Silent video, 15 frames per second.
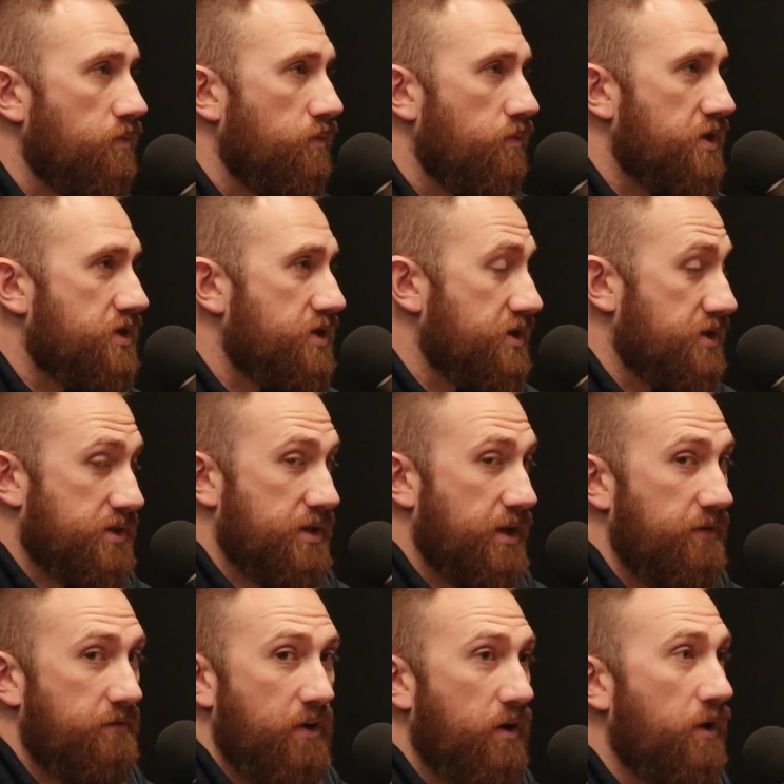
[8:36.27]
which is
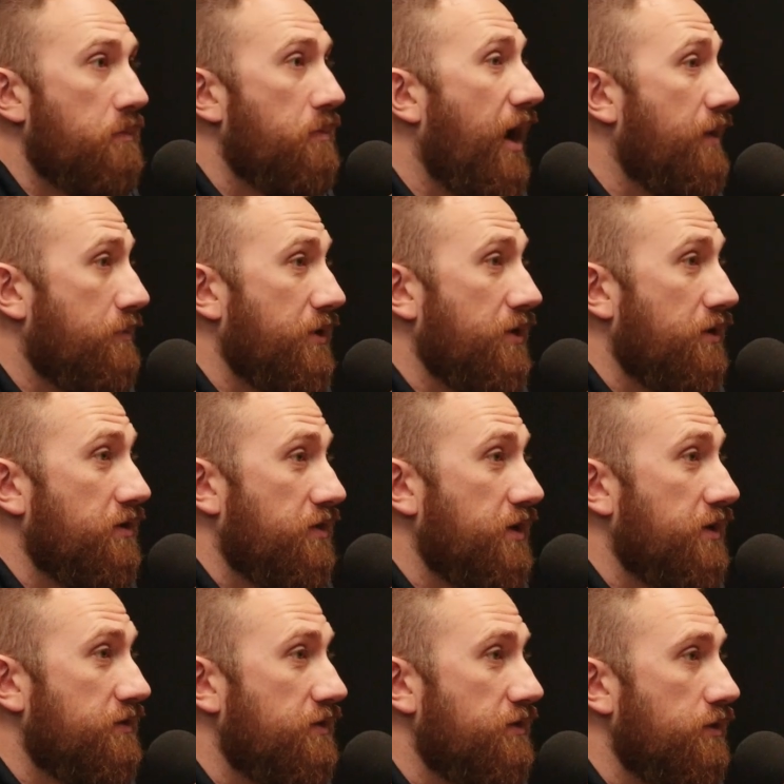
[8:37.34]
a very popular
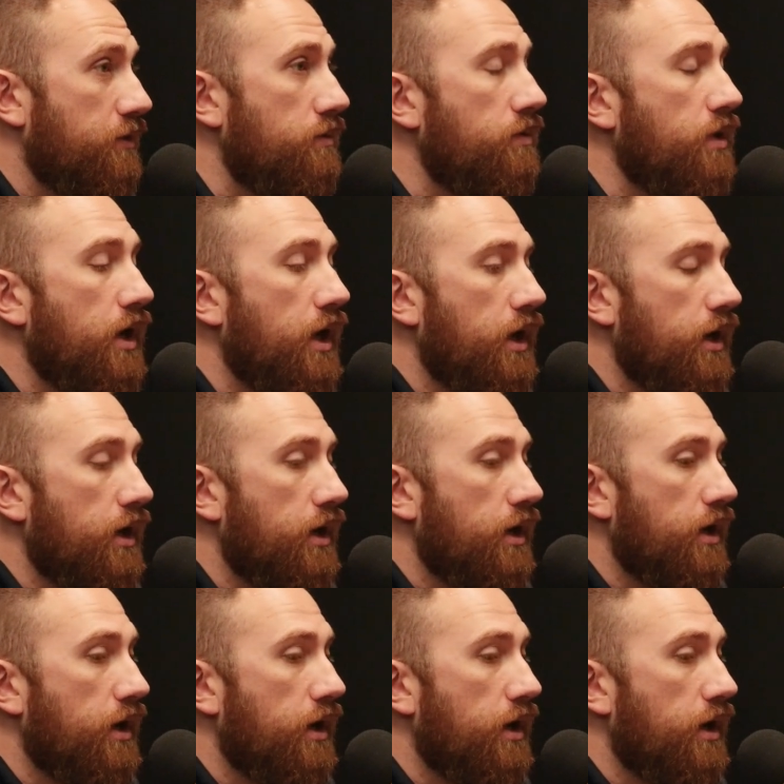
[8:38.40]
thing to do. Yep.